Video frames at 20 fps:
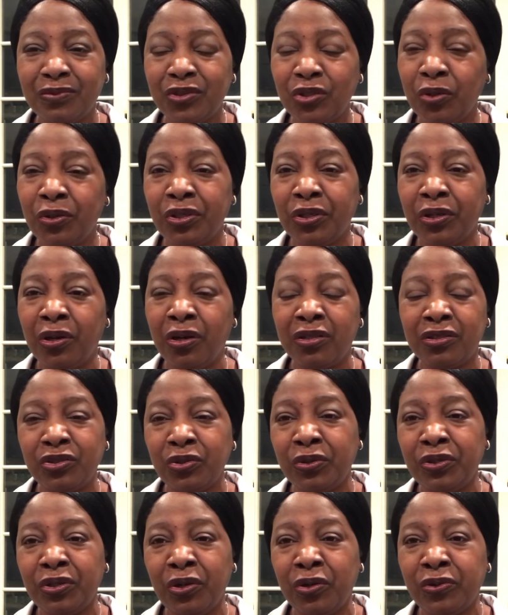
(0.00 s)

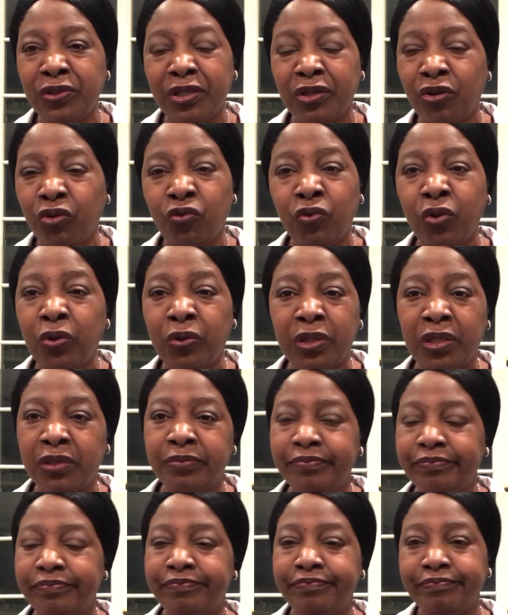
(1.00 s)
Toyota Corolla.
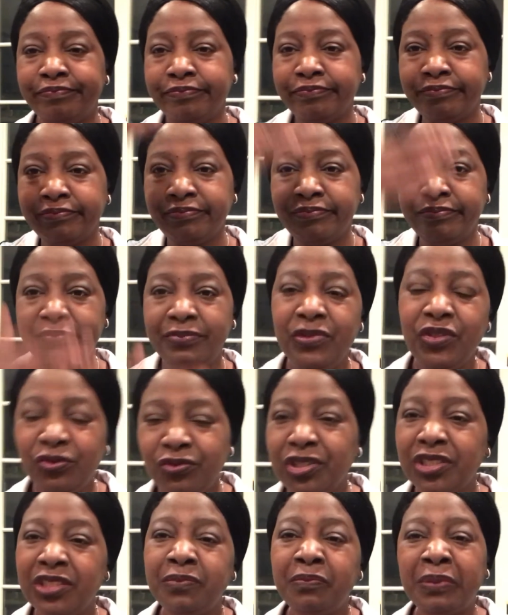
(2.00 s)
You
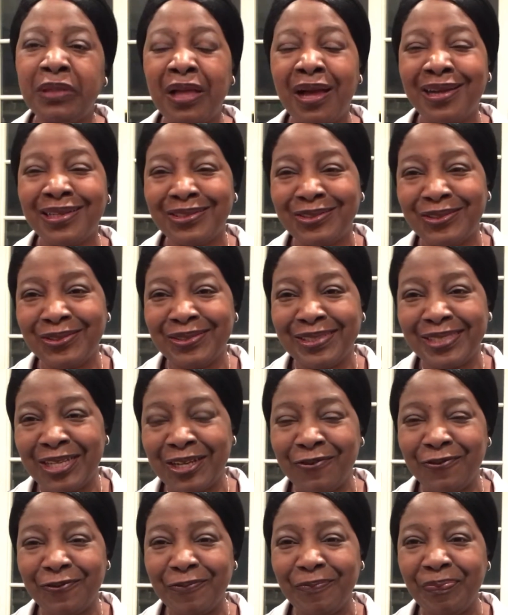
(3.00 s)
just block
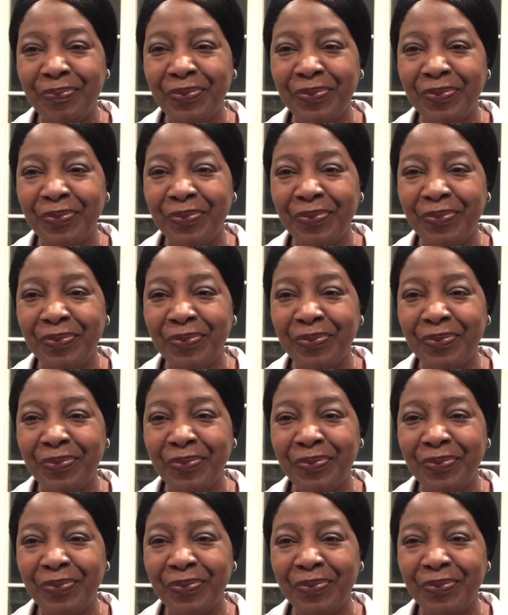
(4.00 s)
yourself.